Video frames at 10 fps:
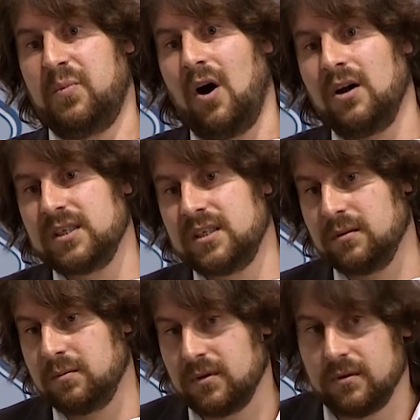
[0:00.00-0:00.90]

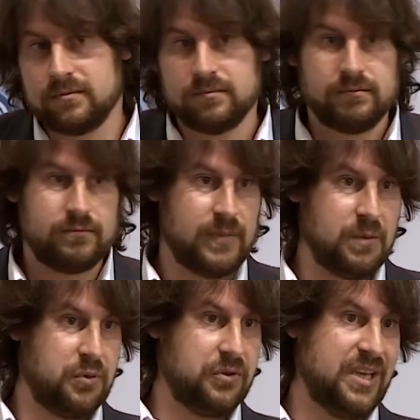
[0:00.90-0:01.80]
possible
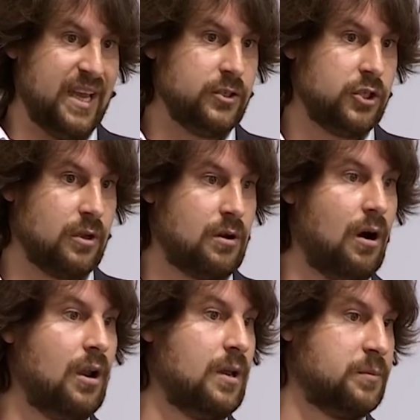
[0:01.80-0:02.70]
and potential
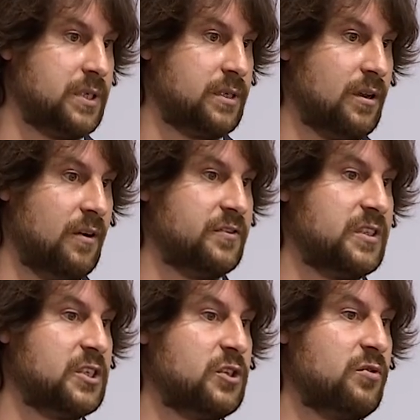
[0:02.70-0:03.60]
collapse of
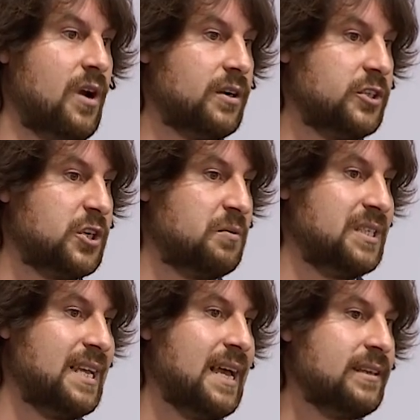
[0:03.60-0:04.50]
the structure,
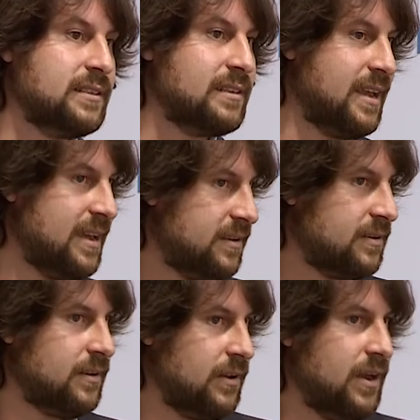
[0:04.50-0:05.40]
which hasn't
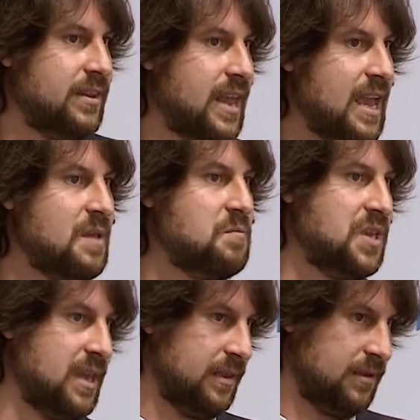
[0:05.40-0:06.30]
had a
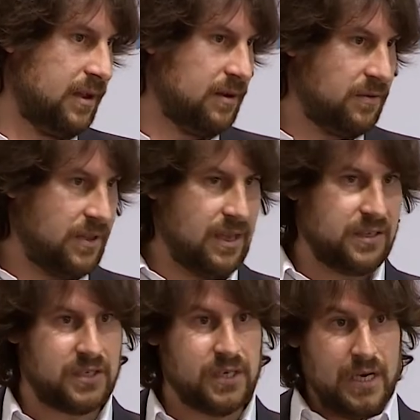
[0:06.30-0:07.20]
name yet, I don't think
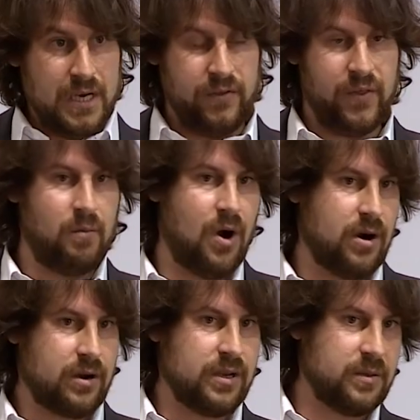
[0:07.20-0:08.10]
it's the
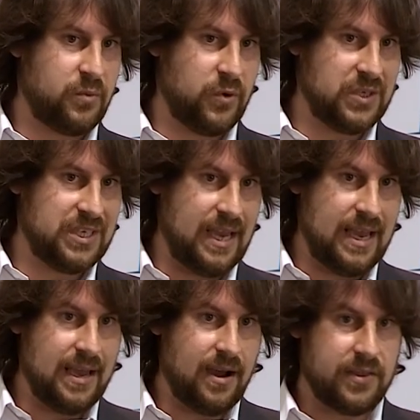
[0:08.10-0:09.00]
market per
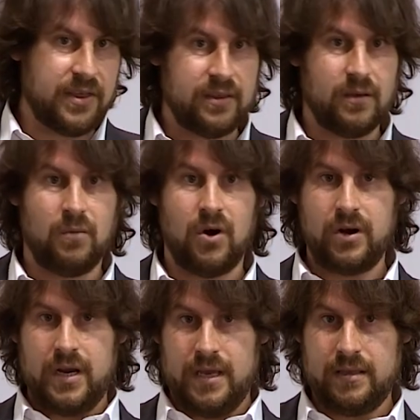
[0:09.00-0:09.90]
se. I think the
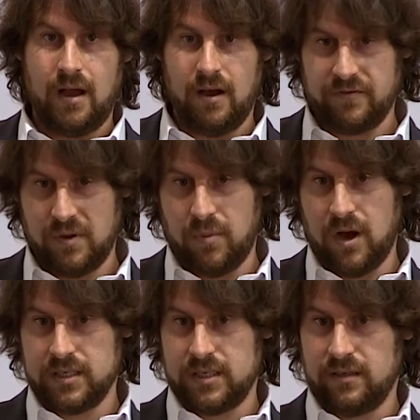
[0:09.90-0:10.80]
market, after
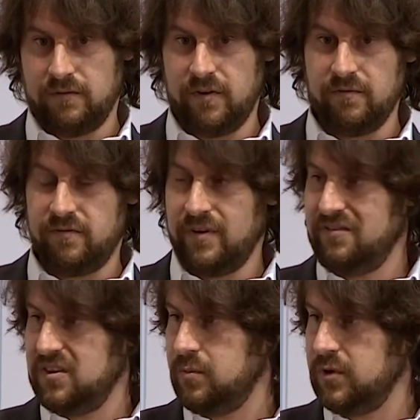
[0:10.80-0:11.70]
passing the
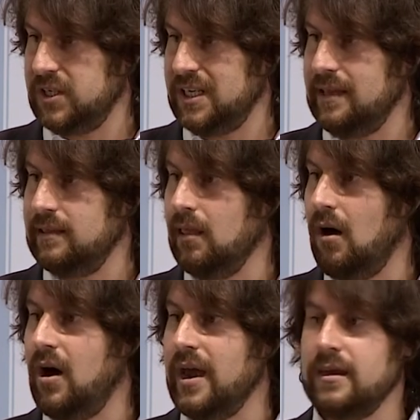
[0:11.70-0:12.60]
fifty percent
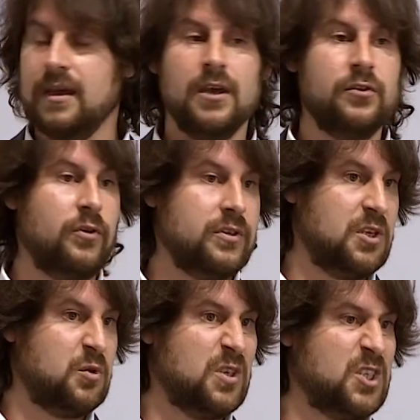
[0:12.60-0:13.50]
line,
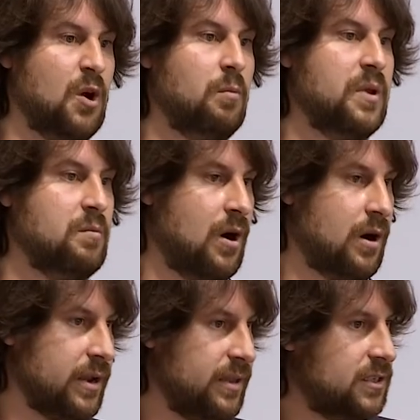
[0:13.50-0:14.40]
turns into a zombie
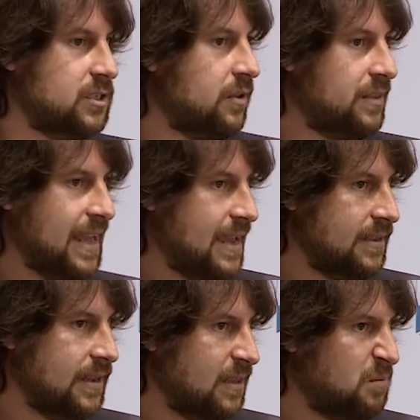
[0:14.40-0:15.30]
market. It's not
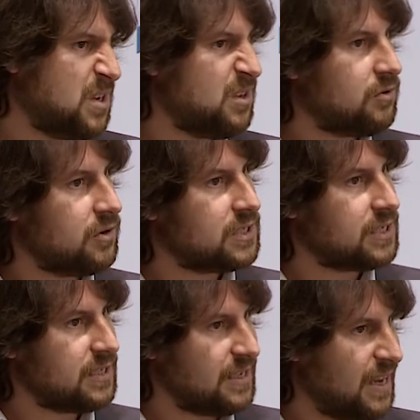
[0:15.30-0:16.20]
dead yet, but it turns
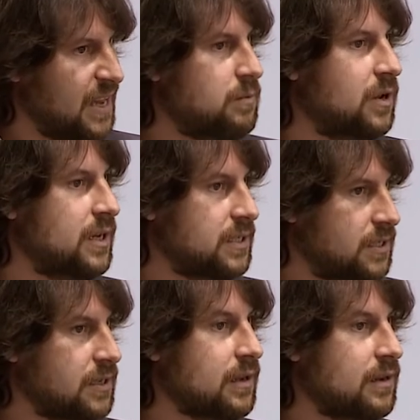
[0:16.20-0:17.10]

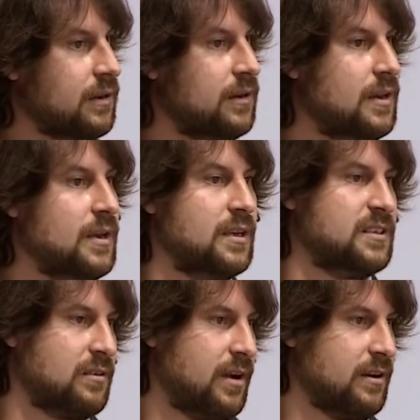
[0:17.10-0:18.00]
cannibalistic. Uh,
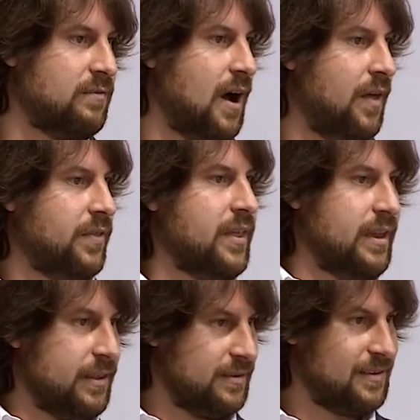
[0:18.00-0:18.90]
it's a kind of
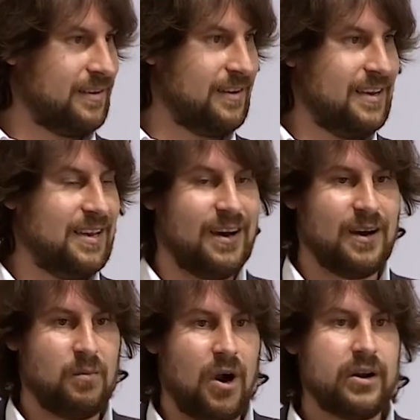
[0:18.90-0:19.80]
undead uh,
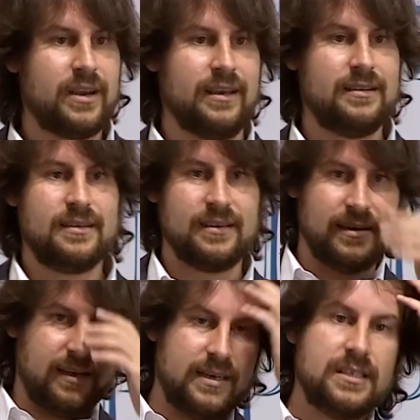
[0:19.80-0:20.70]
uh, market,
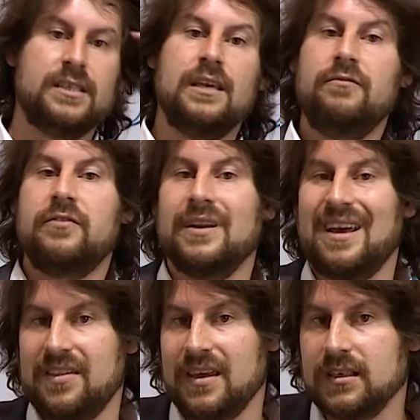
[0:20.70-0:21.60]
uh, and it's different.
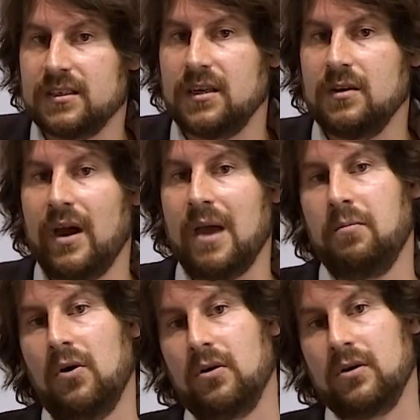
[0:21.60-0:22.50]
I think it's a new
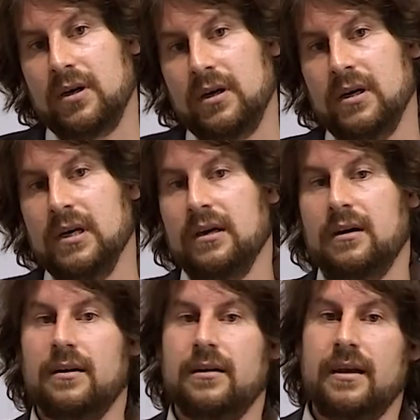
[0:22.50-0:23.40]
epoch,
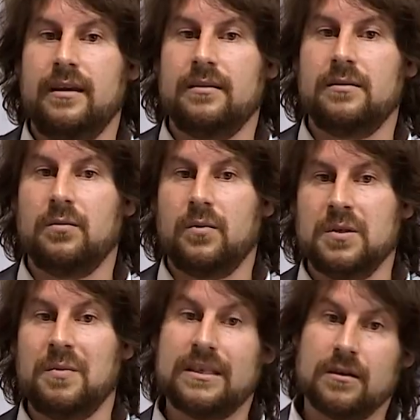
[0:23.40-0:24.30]
uh, uh, and
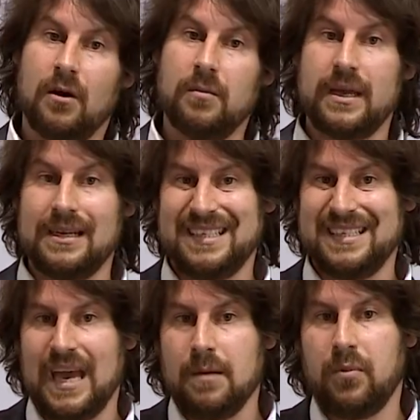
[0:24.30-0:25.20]
what makes it complicated is
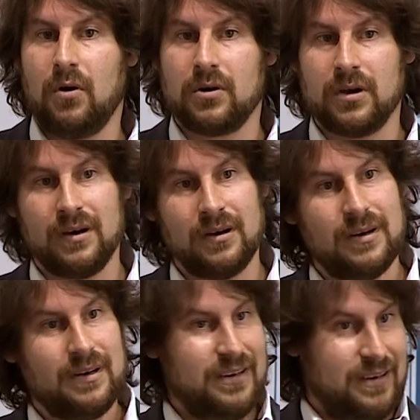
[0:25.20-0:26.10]
this epoch,
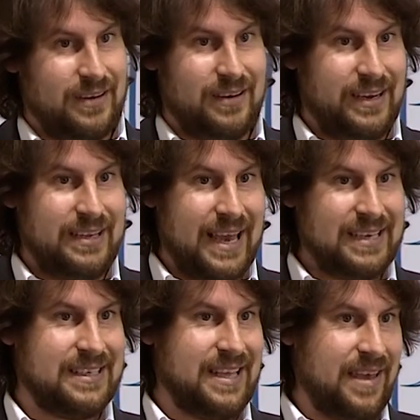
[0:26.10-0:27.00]
uh, uh, it
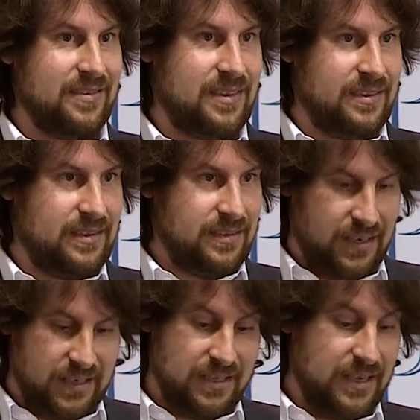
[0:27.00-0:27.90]
has
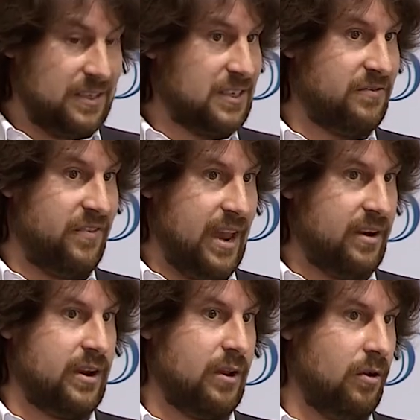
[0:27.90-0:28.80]
antecedents
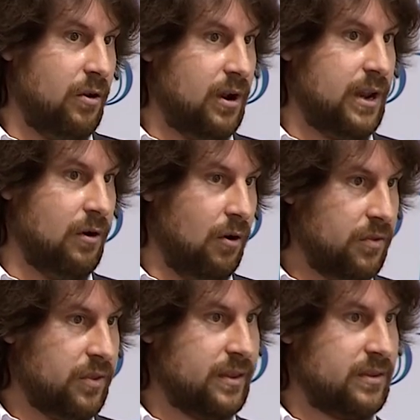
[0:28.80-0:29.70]
very early
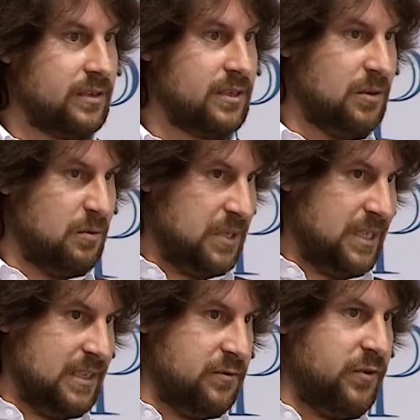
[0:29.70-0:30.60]
on, and it's
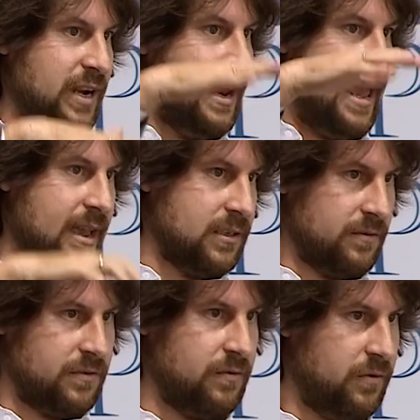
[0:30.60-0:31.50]
always these three layers
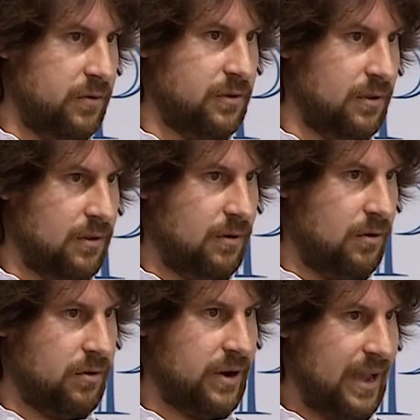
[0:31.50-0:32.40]
of the feudal
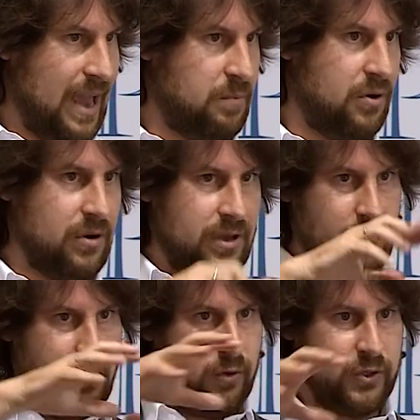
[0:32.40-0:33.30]
order epoch
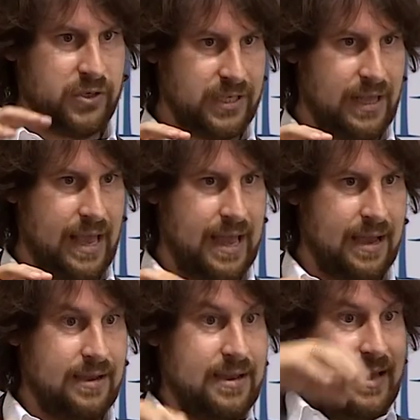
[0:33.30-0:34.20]
and the bourgeois
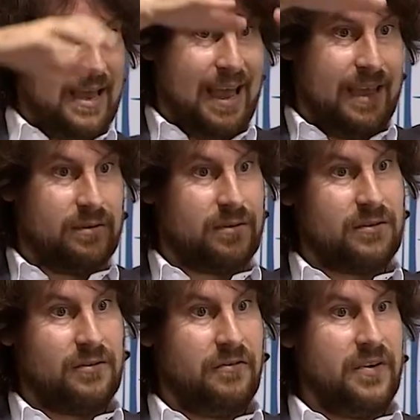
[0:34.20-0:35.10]
layer and
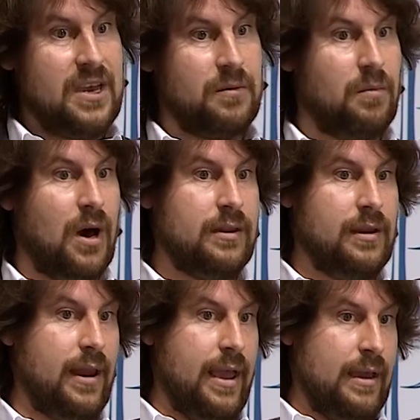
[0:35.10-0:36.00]
the fiat
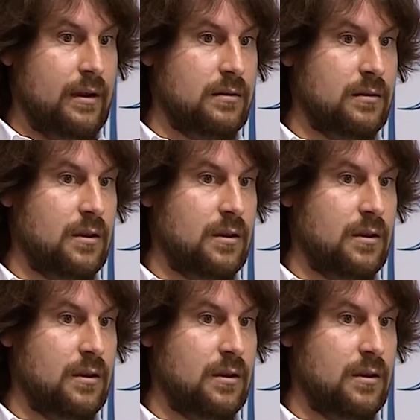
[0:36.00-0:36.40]
money layer